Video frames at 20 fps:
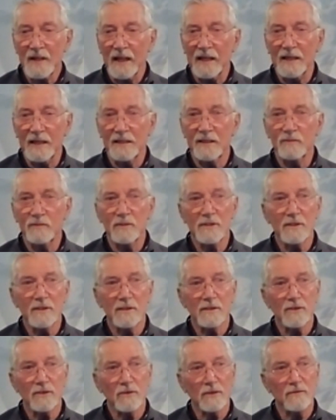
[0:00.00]
And it
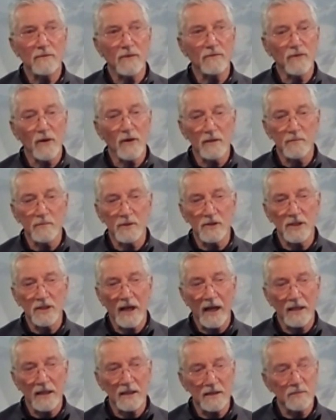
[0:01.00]
was sort of a farmer's
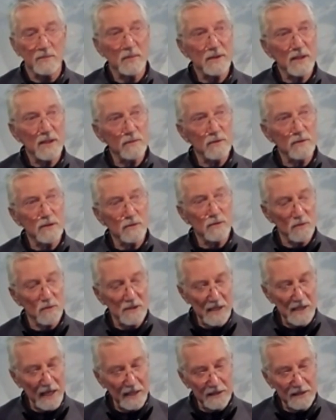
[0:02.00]
island, but there was
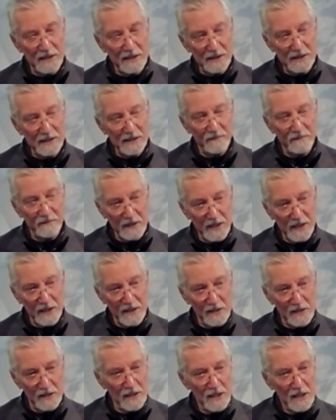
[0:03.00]
one guy that lived
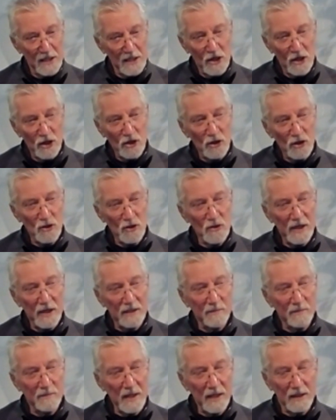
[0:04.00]
there who
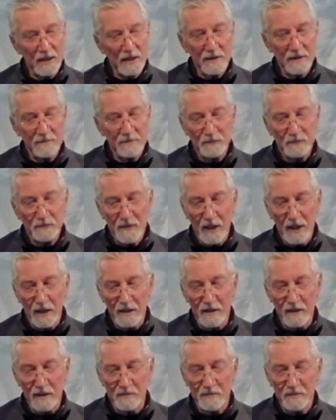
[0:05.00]
had met
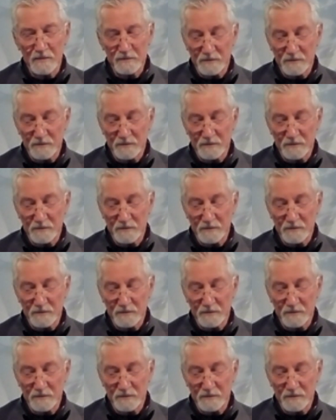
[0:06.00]
um,